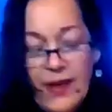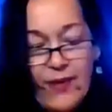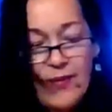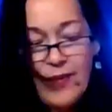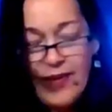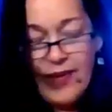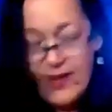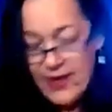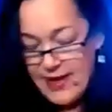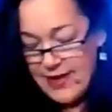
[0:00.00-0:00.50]

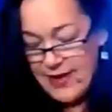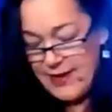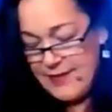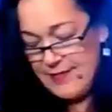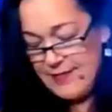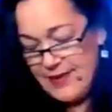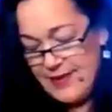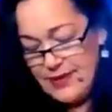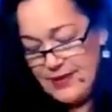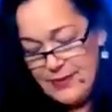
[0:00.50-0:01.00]

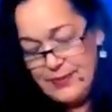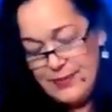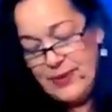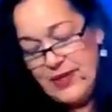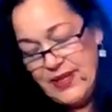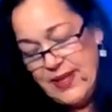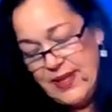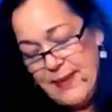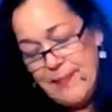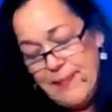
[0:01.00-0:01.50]
Okay, let's
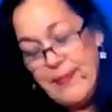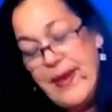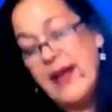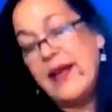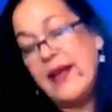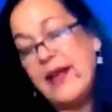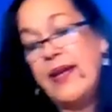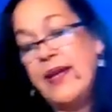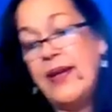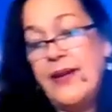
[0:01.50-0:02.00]
put them
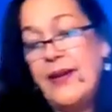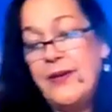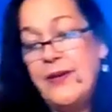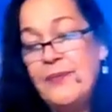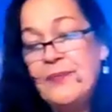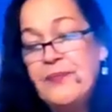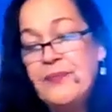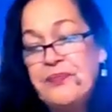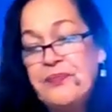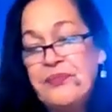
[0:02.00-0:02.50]
back
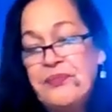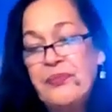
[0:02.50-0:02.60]
in.